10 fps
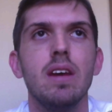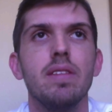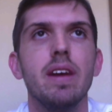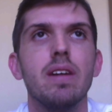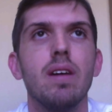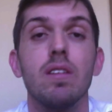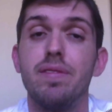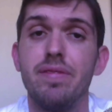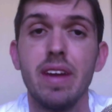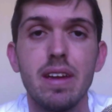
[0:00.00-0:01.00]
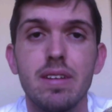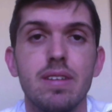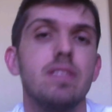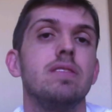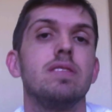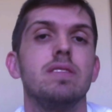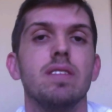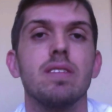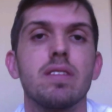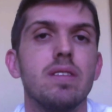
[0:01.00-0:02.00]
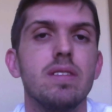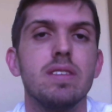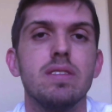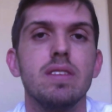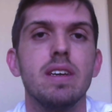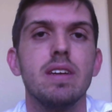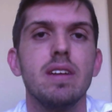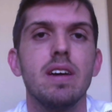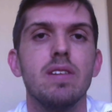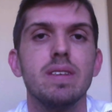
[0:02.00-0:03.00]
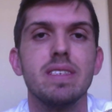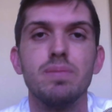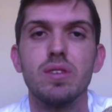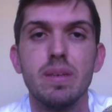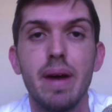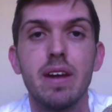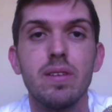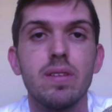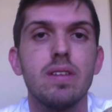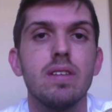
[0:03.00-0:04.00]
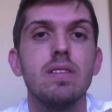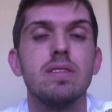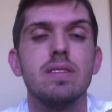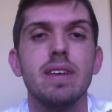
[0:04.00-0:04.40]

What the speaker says: There are fake cards. There are cards that resemble tobacco cards,